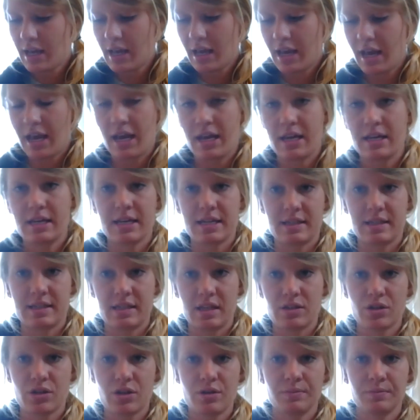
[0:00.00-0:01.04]
and a
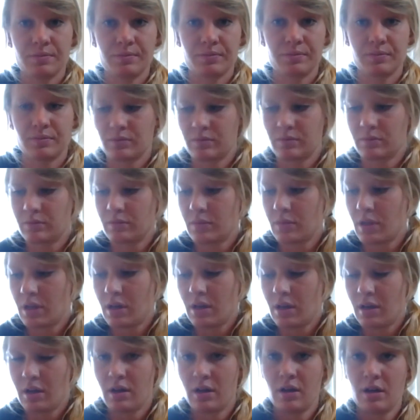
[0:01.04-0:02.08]
scissor,
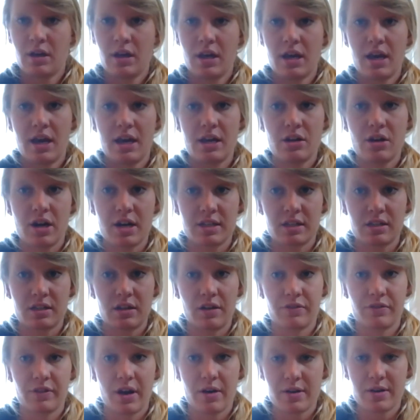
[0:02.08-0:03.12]
and our
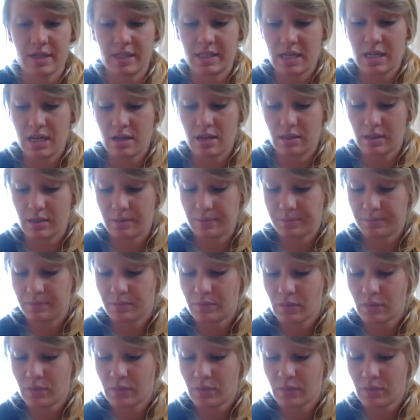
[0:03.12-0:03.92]
sunflower seeds.